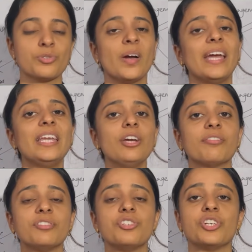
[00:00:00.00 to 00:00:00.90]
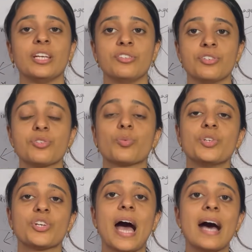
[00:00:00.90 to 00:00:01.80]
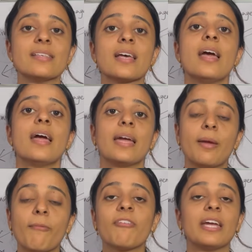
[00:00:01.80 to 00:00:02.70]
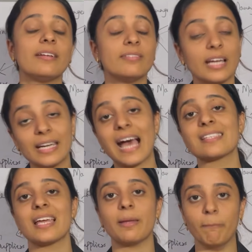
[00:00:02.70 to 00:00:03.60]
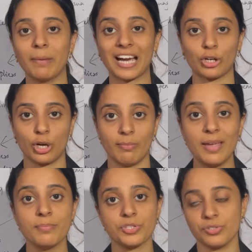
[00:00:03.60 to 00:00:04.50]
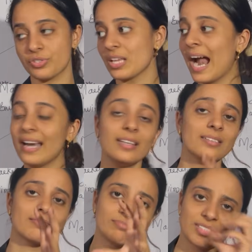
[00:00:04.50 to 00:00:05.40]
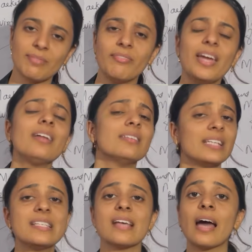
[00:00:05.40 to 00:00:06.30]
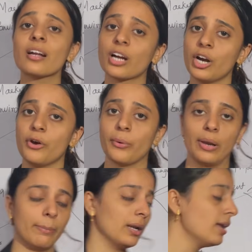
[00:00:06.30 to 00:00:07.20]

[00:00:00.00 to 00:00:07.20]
So any of the changes which has, if it has an impact on my business, and somewhere these are controllable.